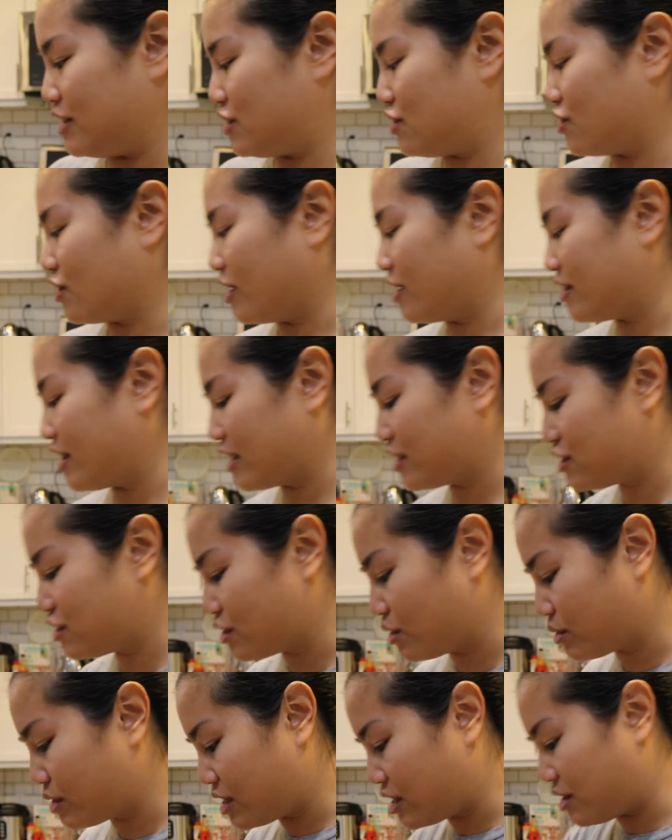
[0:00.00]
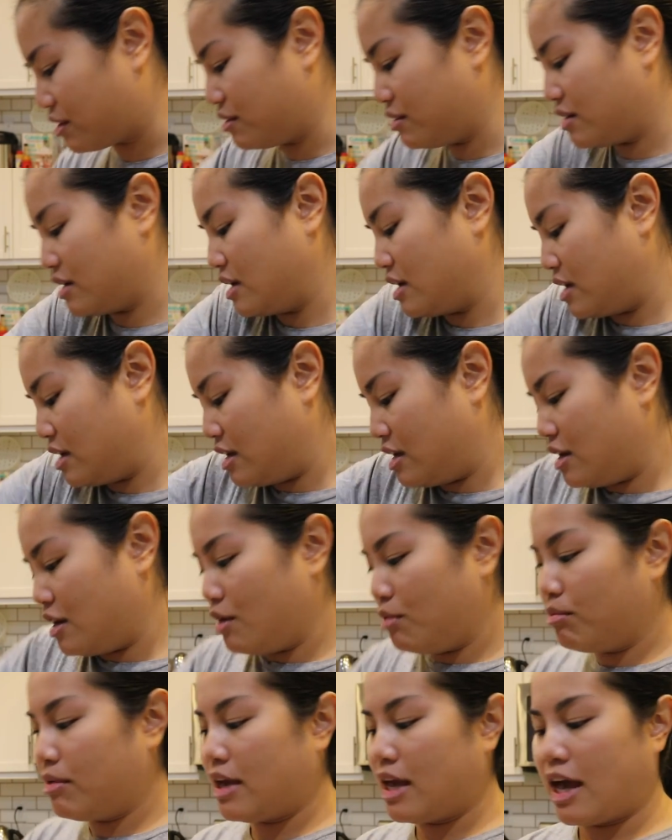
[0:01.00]
this jar, that's so cute.
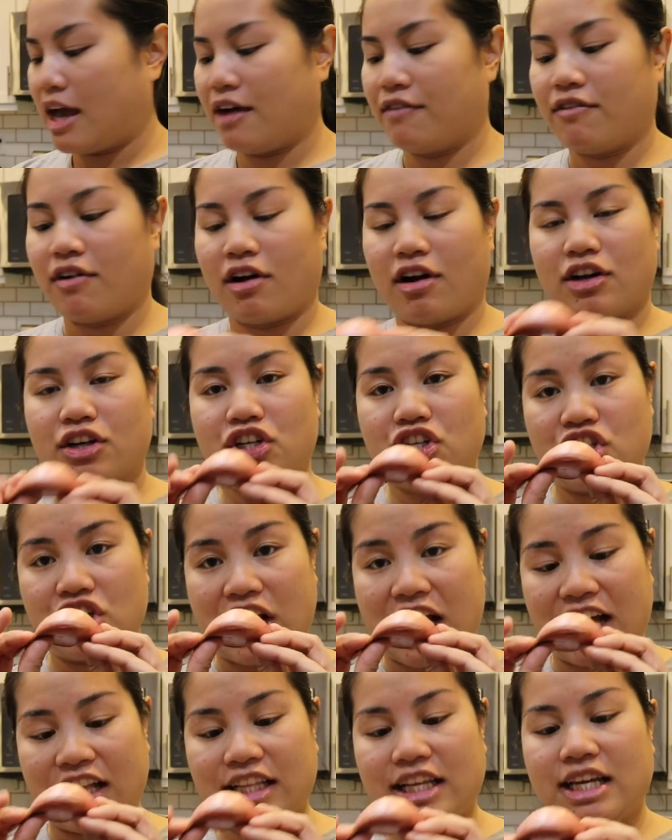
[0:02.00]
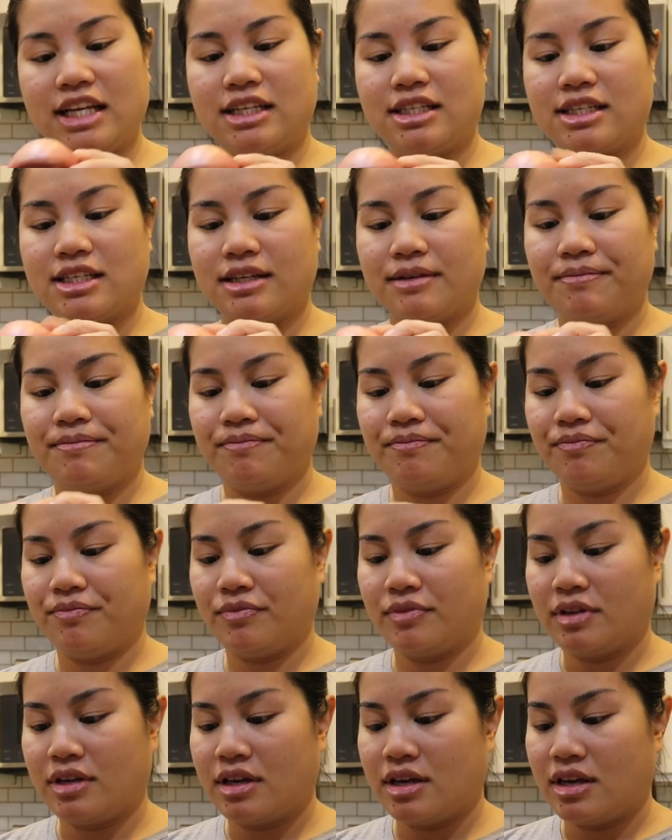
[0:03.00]
We have our shallot.
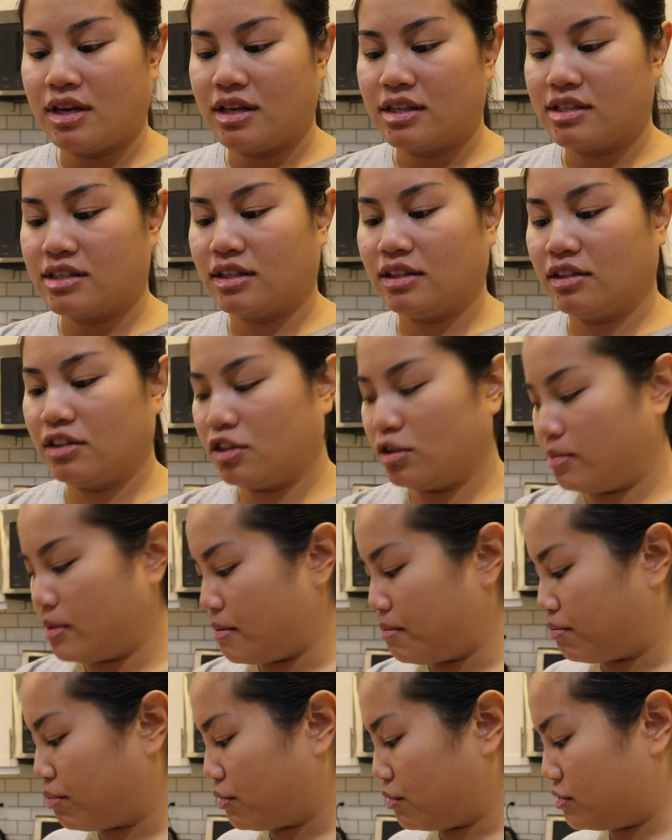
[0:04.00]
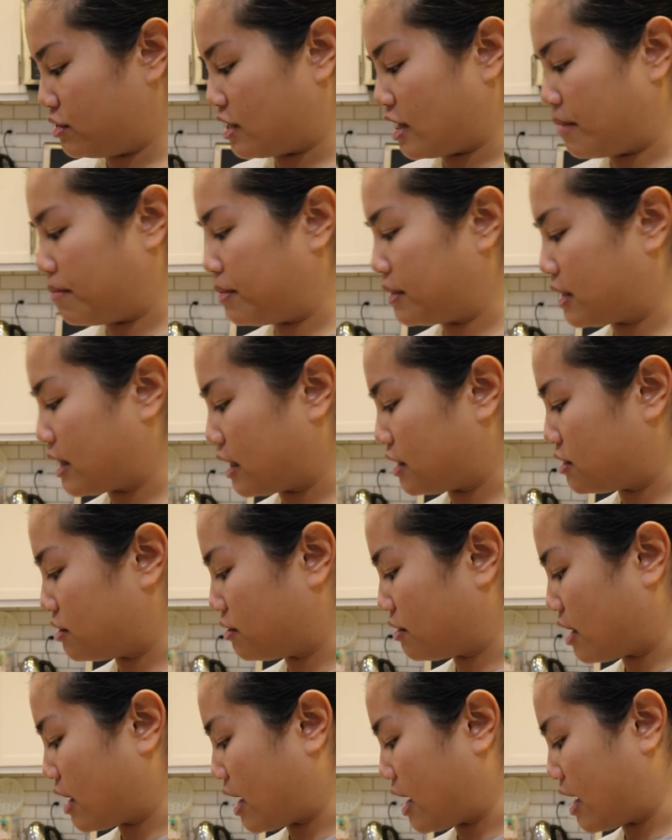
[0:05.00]
It's a little bit bruised up, but that's
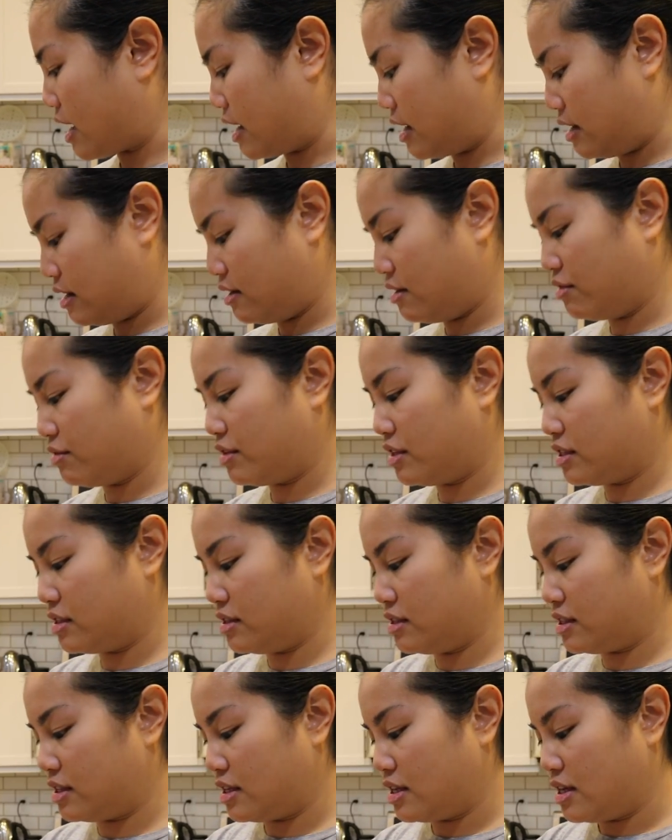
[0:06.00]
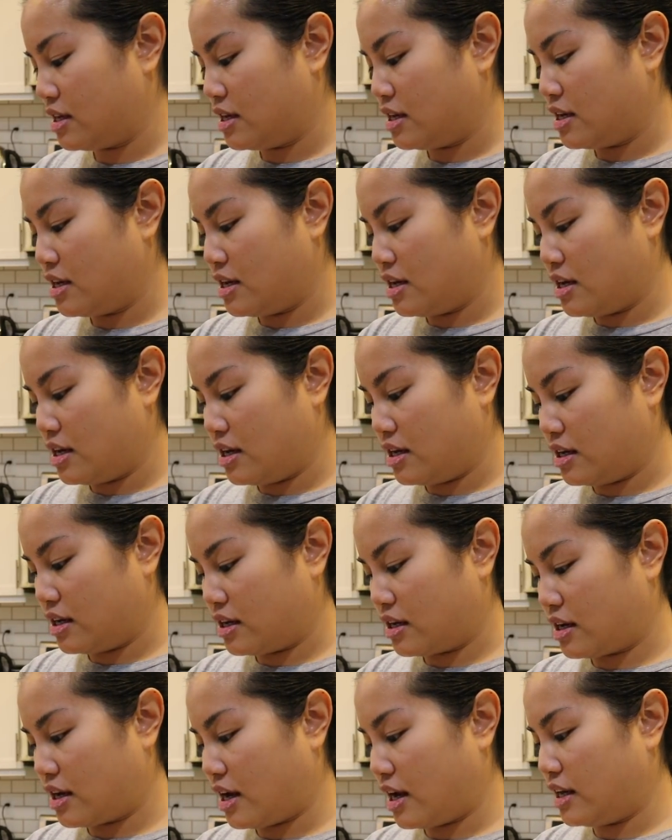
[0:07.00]
okay. Oh, this is
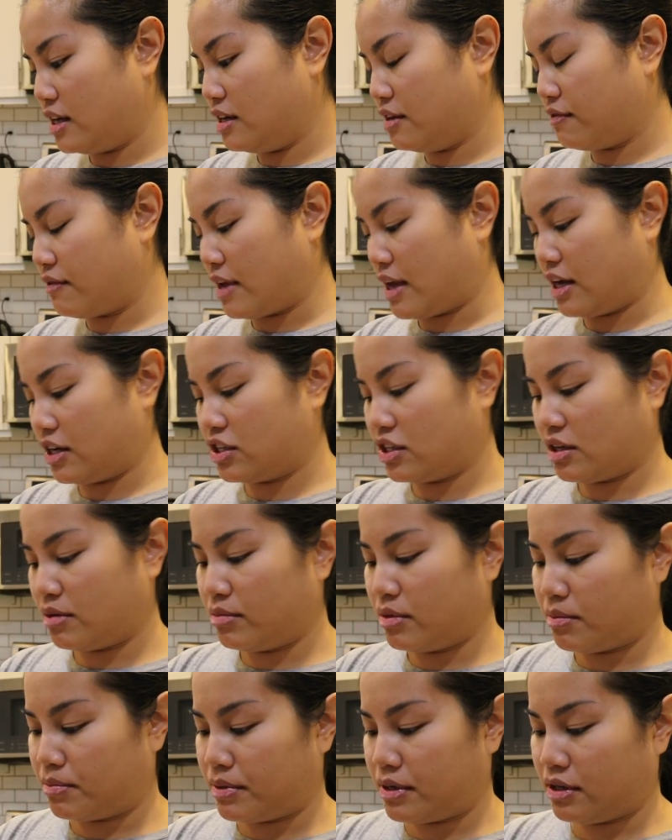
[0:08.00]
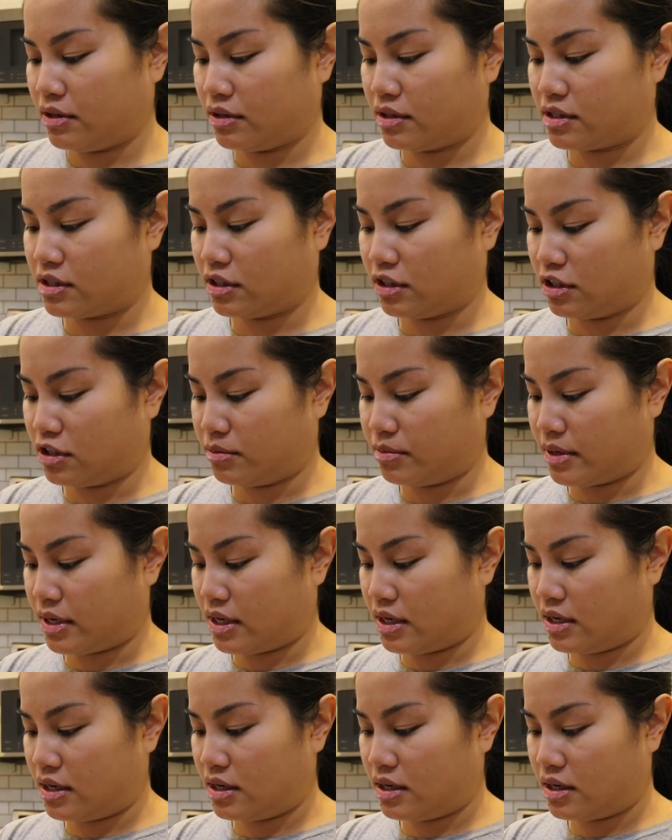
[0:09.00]
kind of, actually, I'm gonna peel this a little
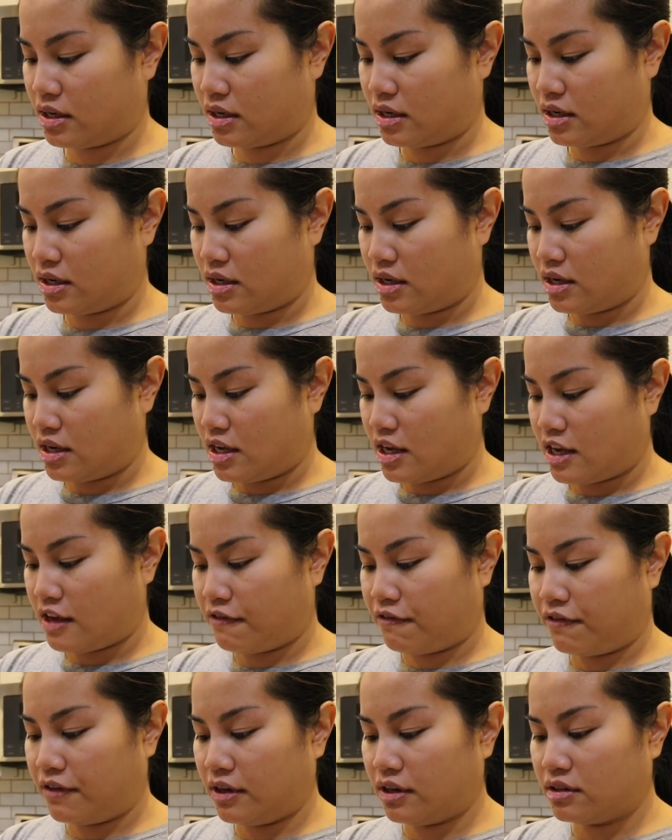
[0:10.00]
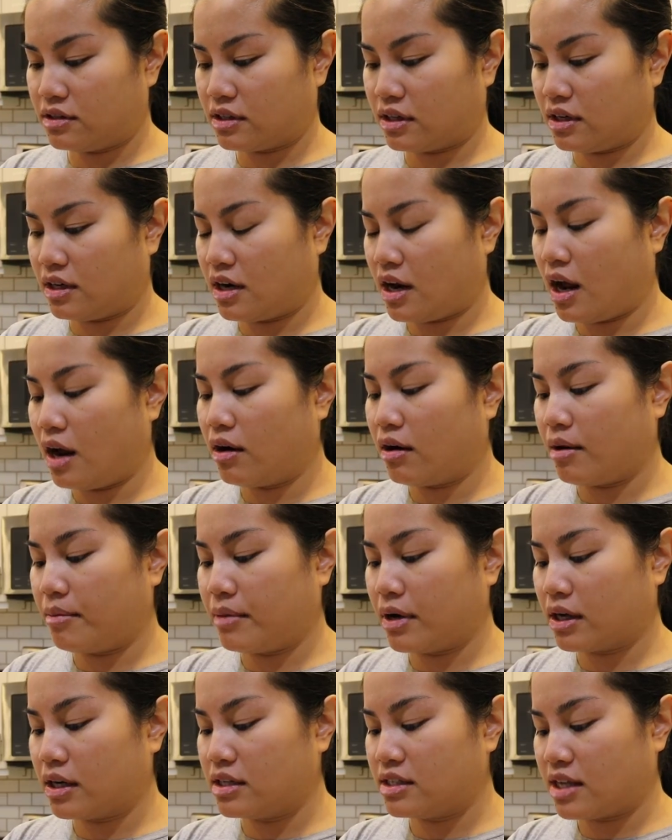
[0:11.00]
bit. It feels, I'm not
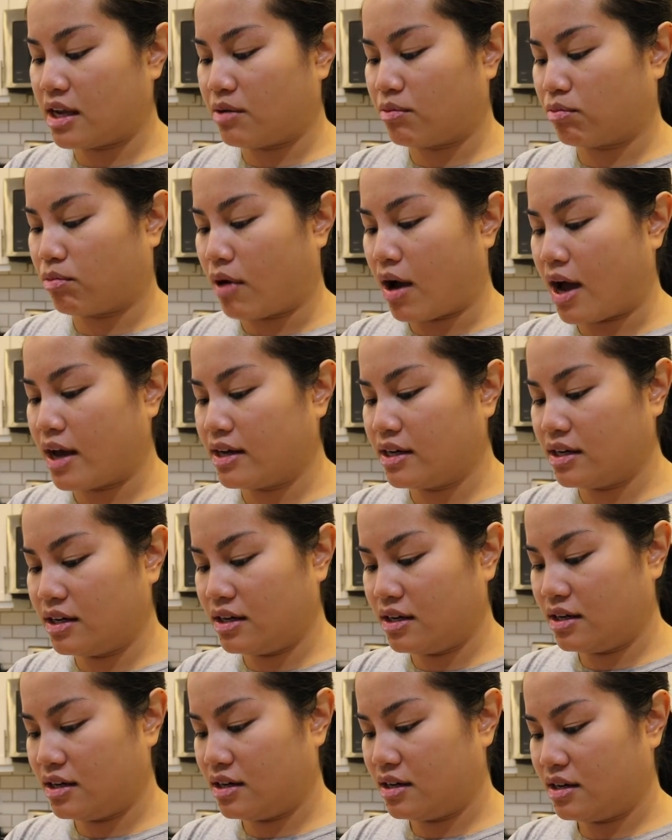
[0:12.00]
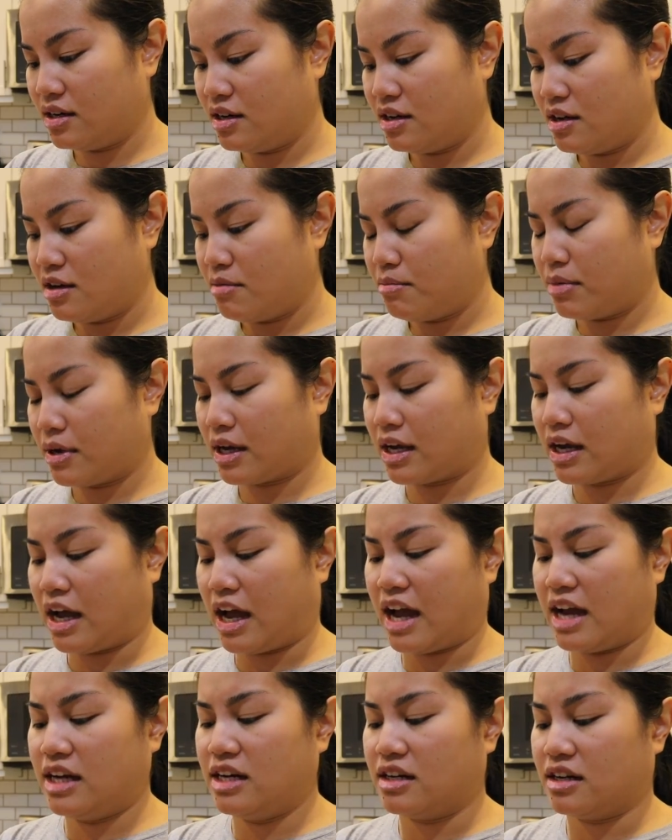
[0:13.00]
gonna say rotten, but
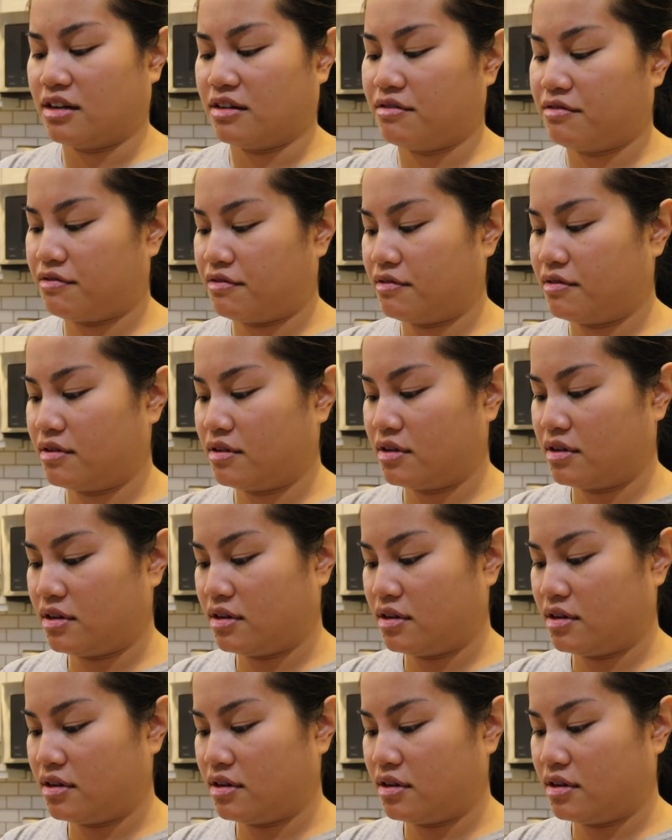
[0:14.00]
kind of.